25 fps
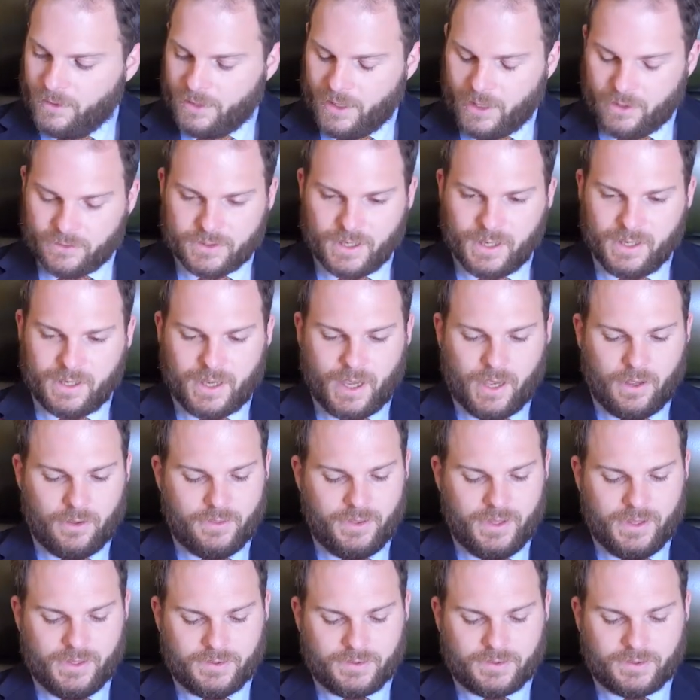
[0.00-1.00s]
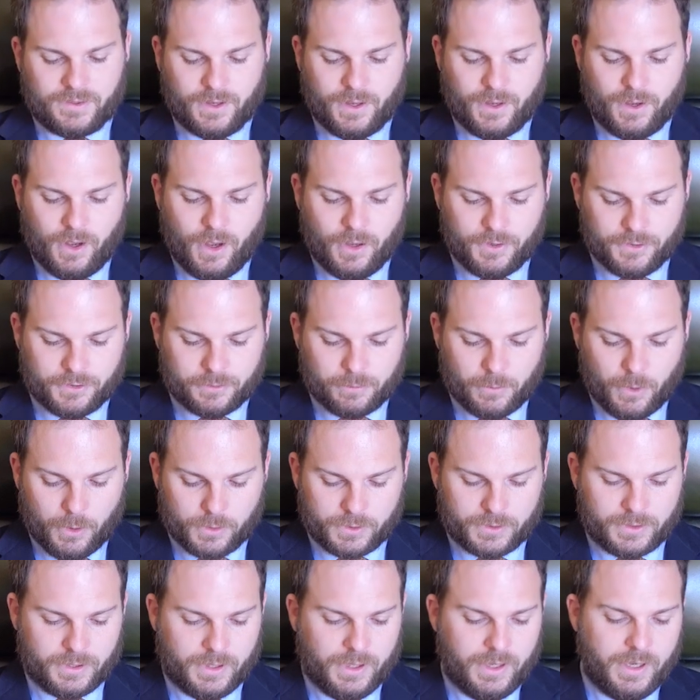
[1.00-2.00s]
and I'll take out this
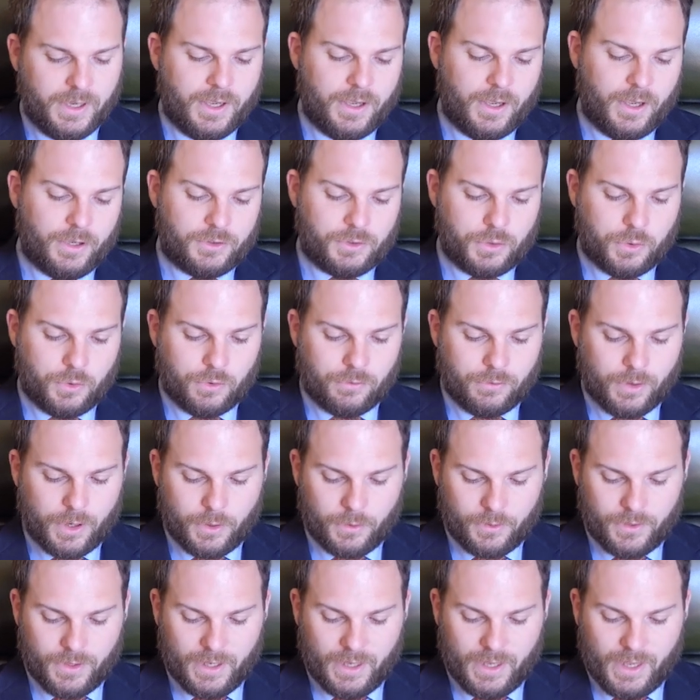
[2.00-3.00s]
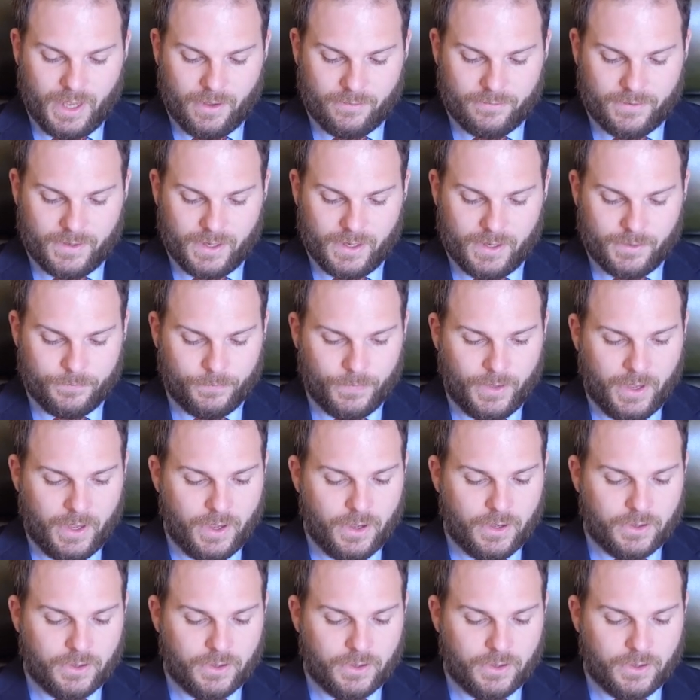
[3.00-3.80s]
unsmoked Toro that I have here.